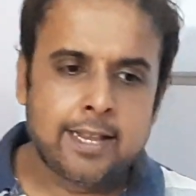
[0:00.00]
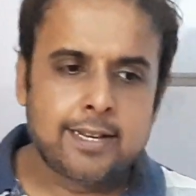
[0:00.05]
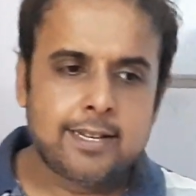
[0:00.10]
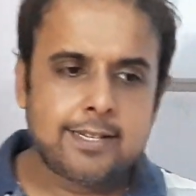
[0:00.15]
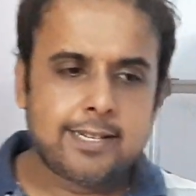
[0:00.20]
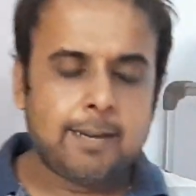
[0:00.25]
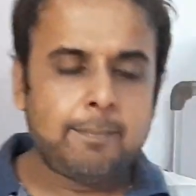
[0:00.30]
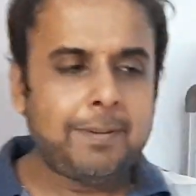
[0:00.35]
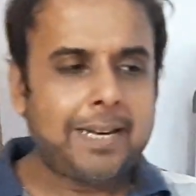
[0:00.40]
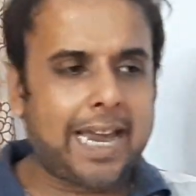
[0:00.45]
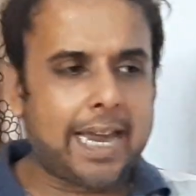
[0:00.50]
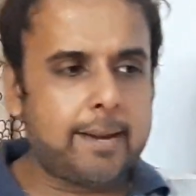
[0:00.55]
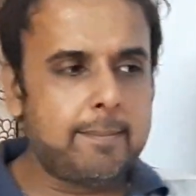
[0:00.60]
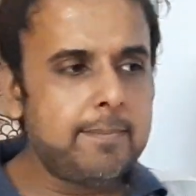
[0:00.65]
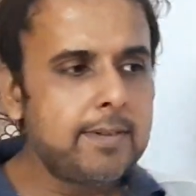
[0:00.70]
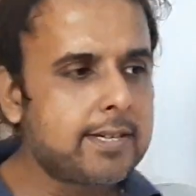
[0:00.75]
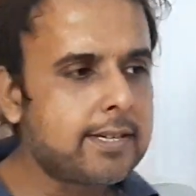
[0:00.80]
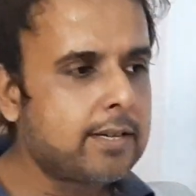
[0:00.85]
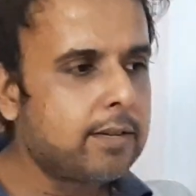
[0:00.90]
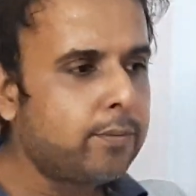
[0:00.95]

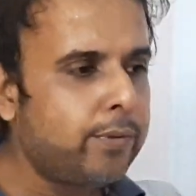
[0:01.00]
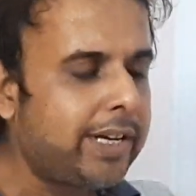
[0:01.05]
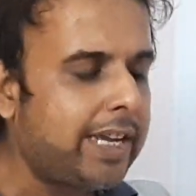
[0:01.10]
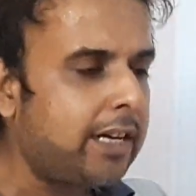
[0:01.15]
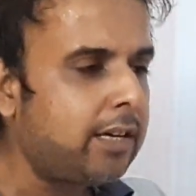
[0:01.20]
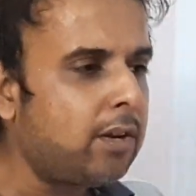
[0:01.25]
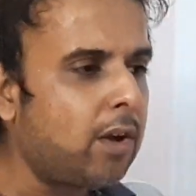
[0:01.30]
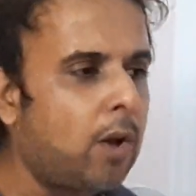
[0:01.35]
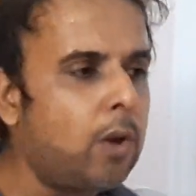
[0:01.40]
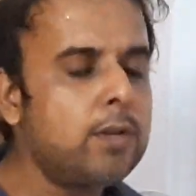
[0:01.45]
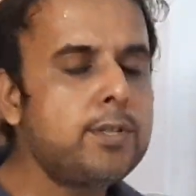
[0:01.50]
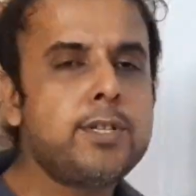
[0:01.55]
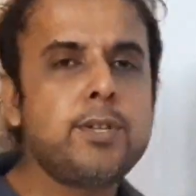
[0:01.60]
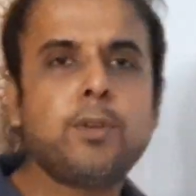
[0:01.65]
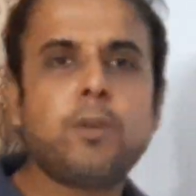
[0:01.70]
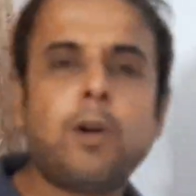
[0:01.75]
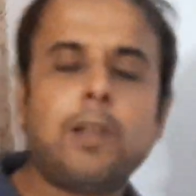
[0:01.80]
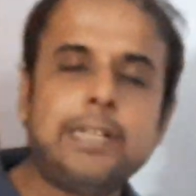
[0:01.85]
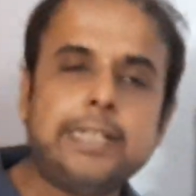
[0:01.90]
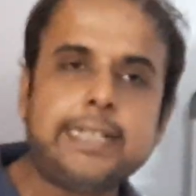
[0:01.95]
Sometimes we can also
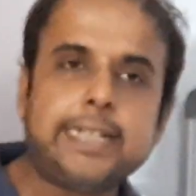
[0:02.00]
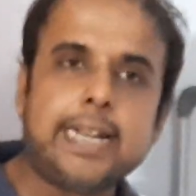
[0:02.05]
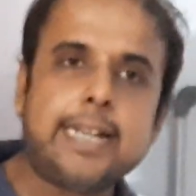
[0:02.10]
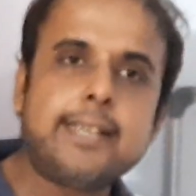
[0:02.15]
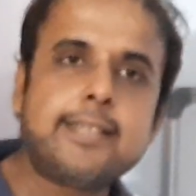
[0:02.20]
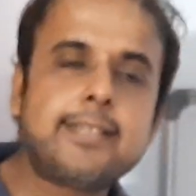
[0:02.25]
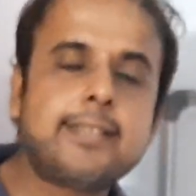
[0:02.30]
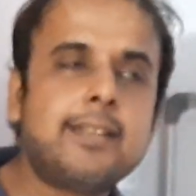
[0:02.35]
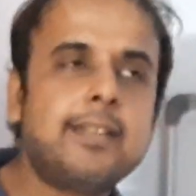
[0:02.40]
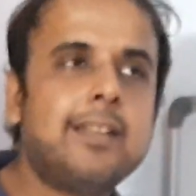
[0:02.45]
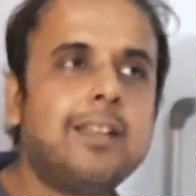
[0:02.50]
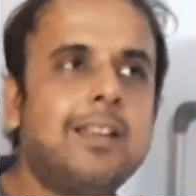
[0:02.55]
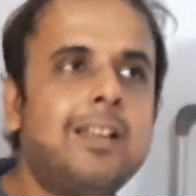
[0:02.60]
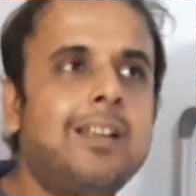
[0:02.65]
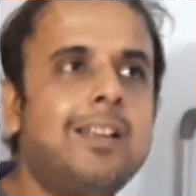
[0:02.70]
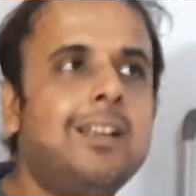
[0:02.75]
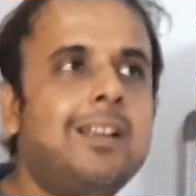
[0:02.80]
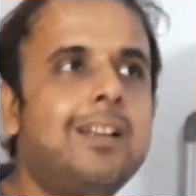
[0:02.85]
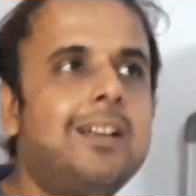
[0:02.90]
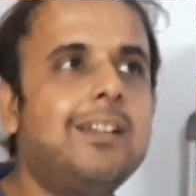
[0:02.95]
call it as
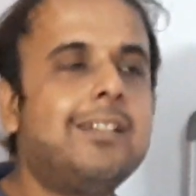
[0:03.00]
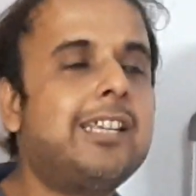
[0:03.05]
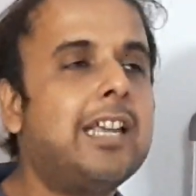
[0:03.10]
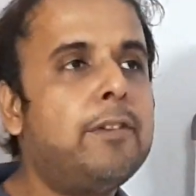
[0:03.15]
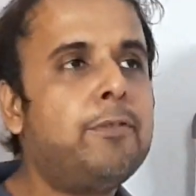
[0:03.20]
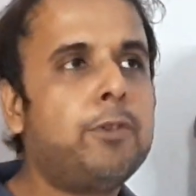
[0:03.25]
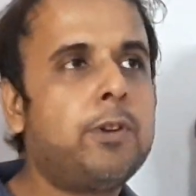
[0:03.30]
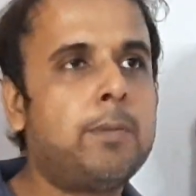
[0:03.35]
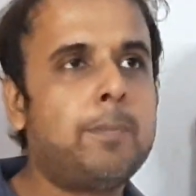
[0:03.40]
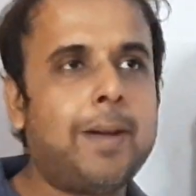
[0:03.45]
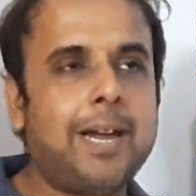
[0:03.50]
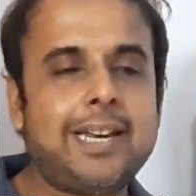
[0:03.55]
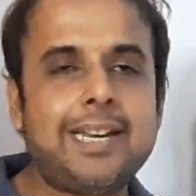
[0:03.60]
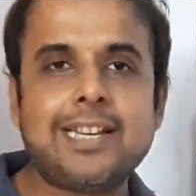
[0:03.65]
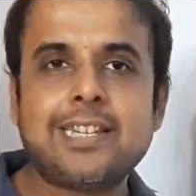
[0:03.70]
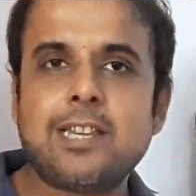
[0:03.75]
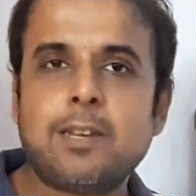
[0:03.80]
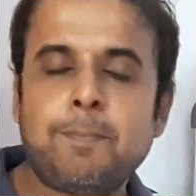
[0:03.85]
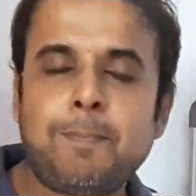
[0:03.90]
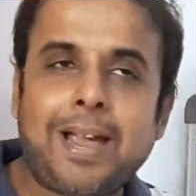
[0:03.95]
sulfonamide
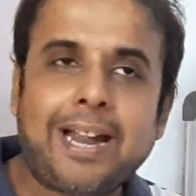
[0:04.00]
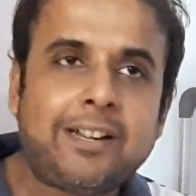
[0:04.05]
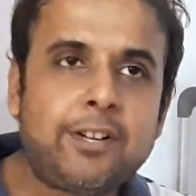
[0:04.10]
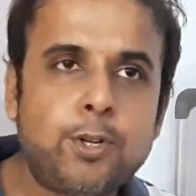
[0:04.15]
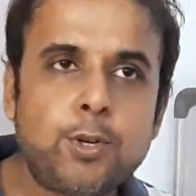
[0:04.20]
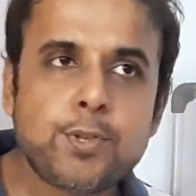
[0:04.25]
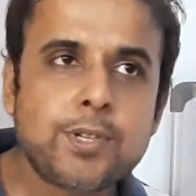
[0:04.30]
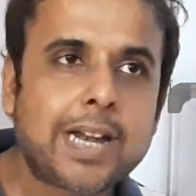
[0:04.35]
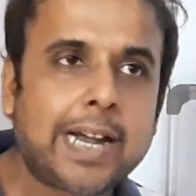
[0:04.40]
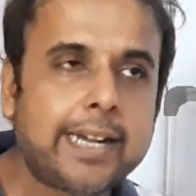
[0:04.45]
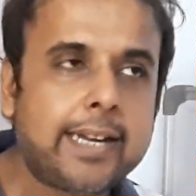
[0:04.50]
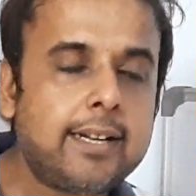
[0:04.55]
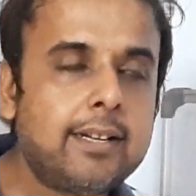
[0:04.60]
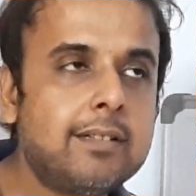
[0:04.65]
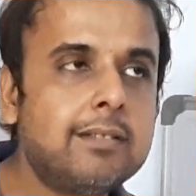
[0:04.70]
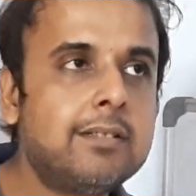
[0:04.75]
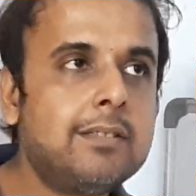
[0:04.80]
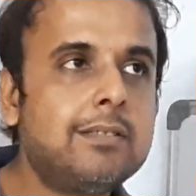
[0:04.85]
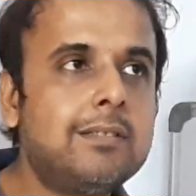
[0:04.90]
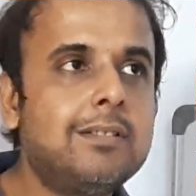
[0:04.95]
as an bacteriostatic,
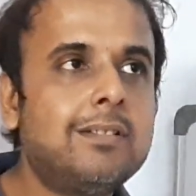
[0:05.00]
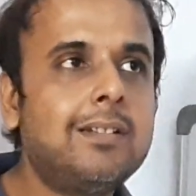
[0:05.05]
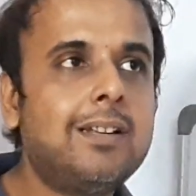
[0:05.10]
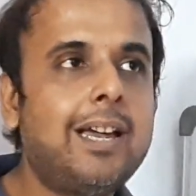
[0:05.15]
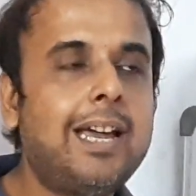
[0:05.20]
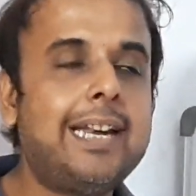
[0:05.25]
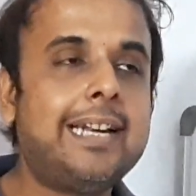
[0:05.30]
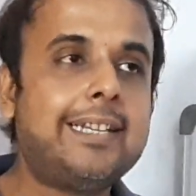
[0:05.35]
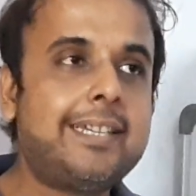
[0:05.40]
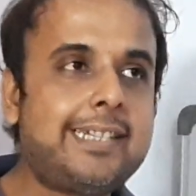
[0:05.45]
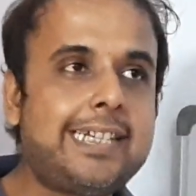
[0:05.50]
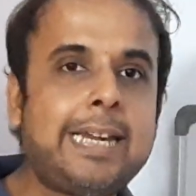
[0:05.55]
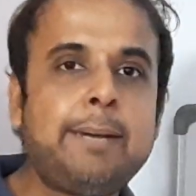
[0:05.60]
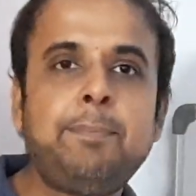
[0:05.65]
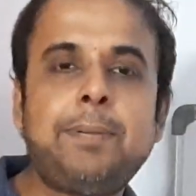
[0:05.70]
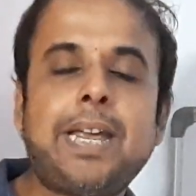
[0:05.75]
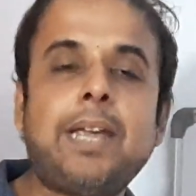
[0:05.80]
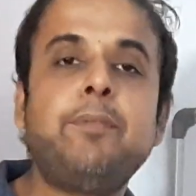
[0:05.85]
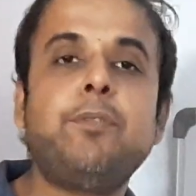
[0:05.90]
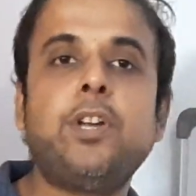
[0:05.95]
and at the same
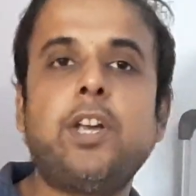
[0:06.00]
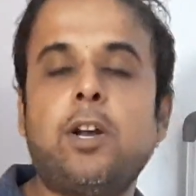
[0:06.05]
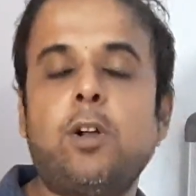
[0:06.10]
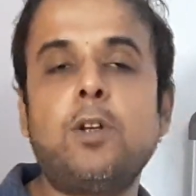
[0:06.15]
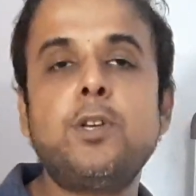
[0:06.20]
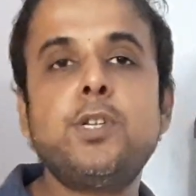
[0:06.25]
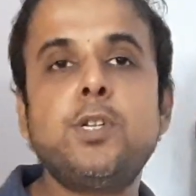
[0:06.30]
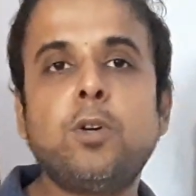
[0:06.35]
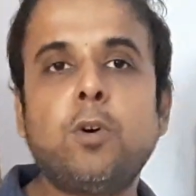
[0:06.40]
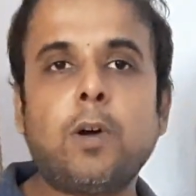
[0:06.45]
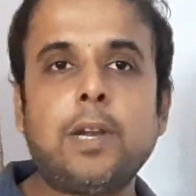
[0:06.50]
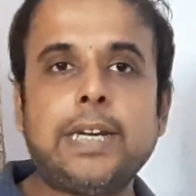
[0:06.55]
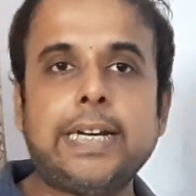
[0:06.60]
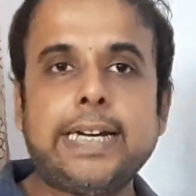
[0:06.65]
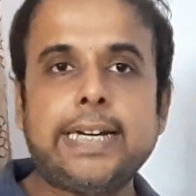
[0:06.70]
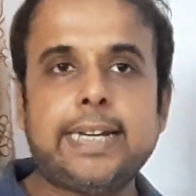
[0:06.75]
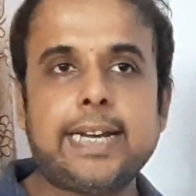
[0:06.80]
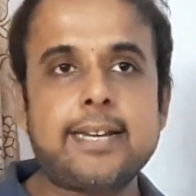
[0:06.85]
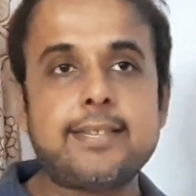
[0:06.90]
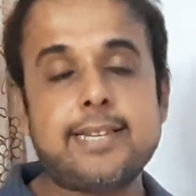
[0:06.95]
time we are also
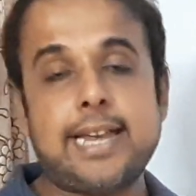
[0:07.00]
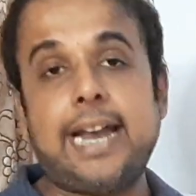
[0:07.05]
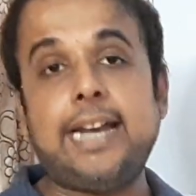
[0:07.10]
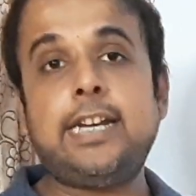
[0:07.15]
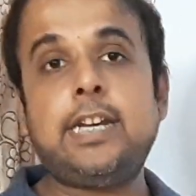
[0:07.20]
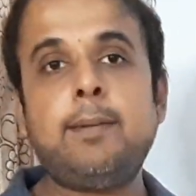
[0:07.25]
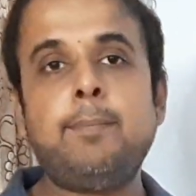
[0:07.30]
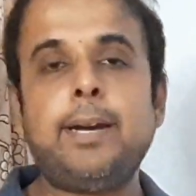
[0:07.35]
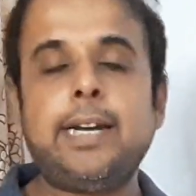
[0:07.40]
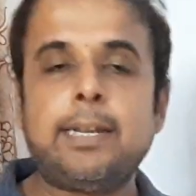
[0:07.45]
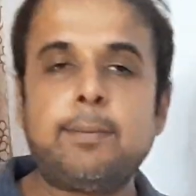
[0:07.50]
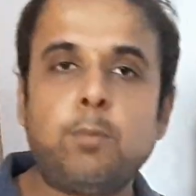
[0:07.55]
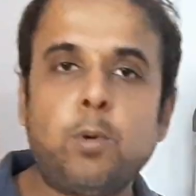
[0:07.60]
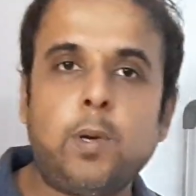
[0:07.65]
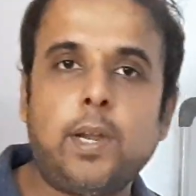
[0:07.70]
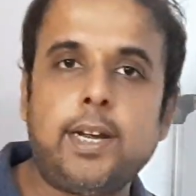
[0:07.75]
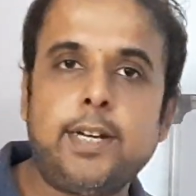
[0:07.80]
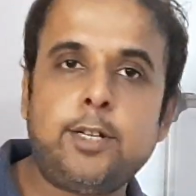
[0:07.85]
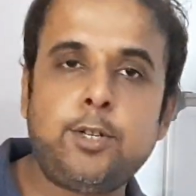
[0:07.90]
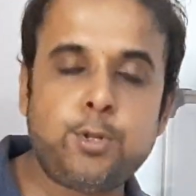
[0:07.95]
calling it as
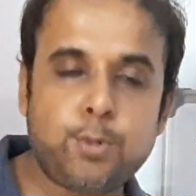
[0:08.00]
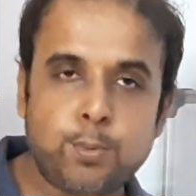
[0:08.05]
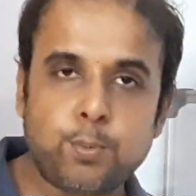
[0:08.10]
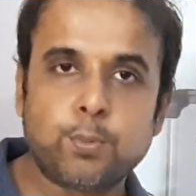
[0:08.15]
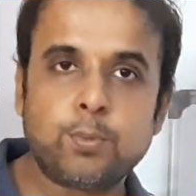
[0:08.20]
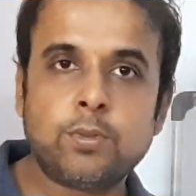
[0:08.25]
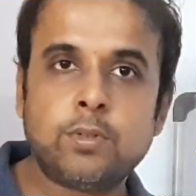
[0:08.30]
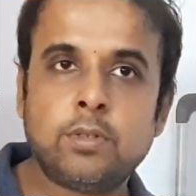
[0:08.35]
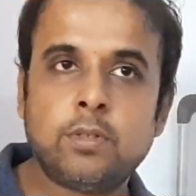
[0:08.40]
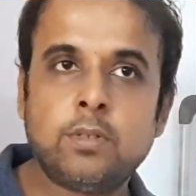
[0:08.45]
antimetabolite too.